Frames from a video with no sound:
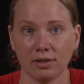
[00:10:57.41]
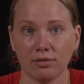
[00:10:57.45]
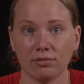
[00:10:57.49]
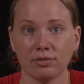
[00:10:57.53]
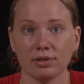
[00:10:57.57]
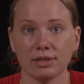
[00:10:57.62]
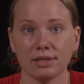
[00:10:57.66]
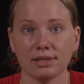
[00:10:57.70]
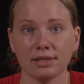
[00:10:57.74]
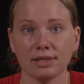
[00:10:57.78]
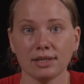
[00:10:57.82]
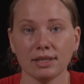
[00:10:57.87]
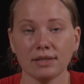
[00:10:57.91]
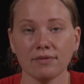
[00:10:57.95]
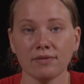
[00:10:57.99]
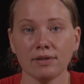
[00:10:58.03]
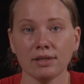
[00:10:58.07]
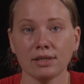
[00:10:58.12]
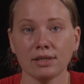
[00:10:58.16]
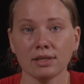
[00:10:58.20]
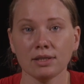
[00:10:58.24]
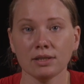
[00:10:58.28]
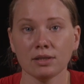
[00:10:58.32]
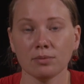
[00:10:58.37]

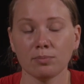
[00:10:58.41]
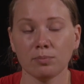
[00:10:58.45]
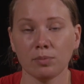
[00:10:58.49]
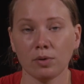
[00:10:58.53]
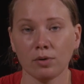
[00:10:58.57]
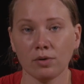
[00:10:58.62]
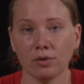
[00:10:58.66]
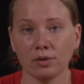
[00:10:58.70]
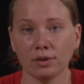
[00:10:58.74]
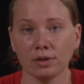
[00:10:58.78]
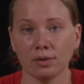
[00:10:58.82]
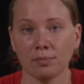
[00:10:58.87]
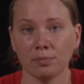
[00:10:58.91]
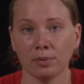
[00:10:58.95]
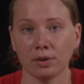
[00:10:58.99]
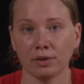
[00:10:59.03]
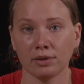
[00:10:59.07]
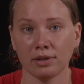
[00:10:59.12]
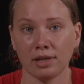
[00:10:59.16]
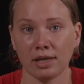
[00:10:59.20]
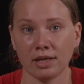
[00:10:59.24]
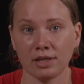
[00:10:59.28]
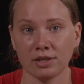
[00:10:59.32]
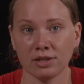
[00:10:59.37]
receiving support and
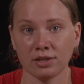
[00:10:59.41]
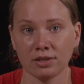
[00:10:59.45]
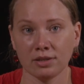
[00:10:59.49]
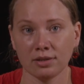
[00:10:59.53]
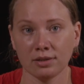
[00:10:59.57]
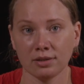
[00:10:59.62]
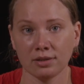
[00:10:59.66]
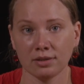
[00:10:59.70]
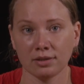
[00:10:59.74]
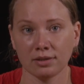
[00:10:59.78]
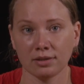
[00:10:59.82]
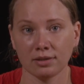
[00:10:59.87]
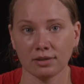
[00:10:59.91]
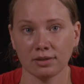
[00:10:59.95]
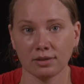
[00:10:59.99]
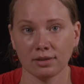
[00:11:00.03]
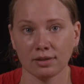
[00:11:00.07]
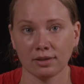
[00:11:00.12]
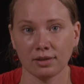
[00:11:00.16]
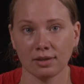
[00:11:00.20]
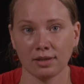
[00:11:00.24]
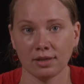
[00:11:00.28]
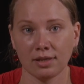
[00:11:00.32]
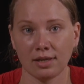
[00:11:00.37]
protection,
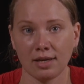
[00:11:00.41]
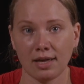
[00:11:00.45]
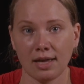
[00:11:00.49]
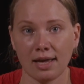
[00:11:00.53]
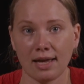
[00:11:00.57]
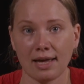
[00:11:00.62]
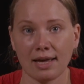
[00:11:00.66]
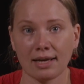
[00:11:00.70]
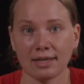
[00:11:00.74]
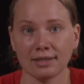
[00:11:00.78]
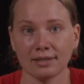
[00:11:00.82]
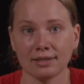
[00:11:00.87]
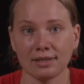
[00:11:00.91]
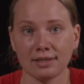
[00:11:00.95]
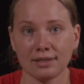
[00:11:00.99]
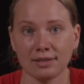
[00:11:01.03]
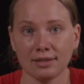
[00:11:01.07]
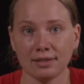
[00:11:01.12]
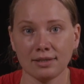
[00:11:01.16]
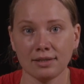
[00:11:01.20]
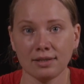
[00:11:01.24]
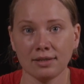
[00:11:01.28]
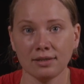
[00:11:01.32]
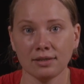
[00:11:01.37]

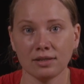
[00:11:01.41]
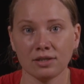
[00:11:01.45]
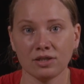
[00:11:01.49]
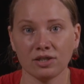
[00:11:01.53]
accessing the